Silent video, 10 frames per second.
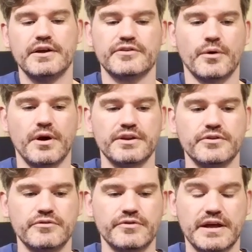So I
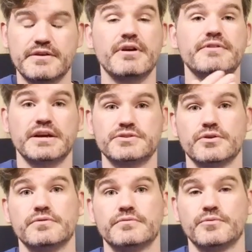do, and they're AVA 2,
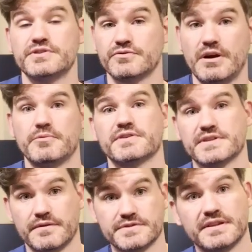which is great because
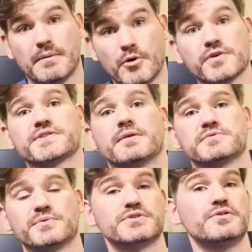obviously that box
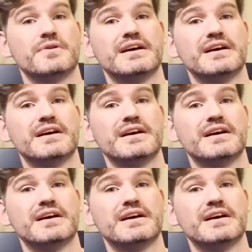comes with 2.